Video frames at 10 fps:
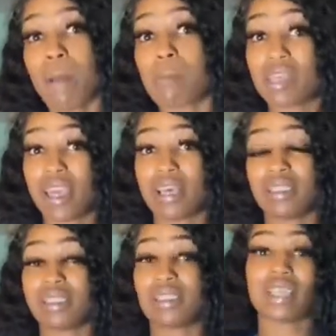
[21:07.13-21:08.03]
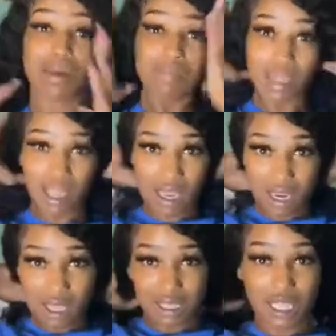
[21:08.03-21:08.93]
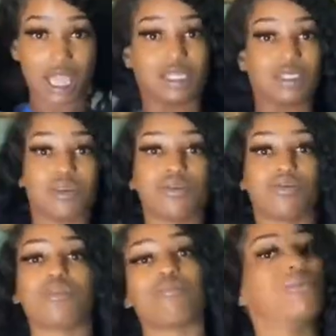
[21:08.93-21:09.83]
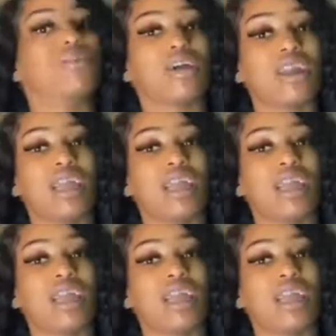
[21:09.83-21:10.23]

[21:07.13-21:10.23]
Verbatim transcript: But yeah, just tap in, stay tuned for more,